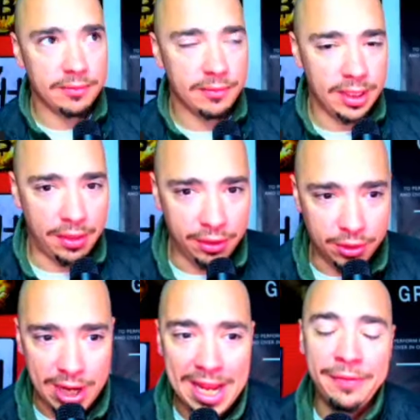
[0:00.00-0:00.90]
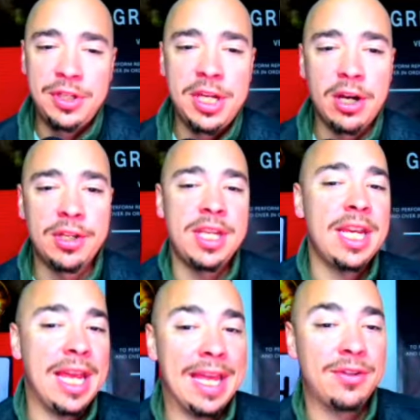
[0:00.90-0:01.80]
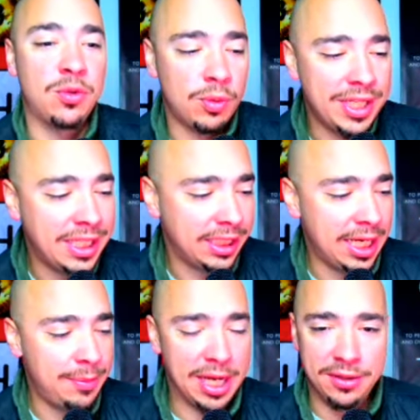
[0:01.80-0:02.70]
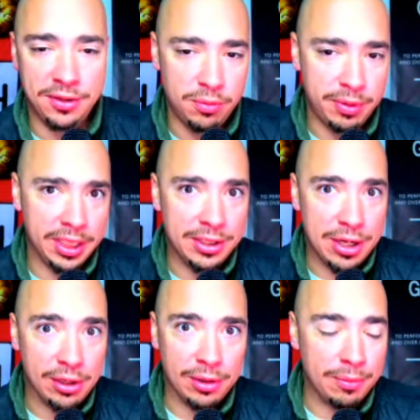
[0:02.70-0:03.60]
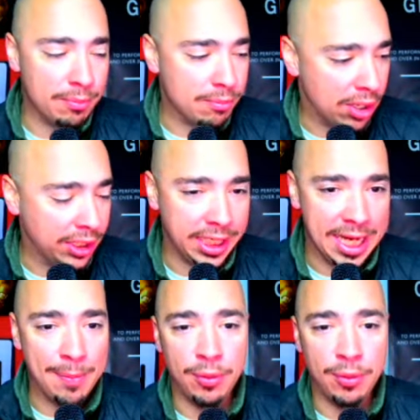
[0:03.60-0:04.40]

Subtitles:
The graph GRT has reclaimed a $2 billion market cap.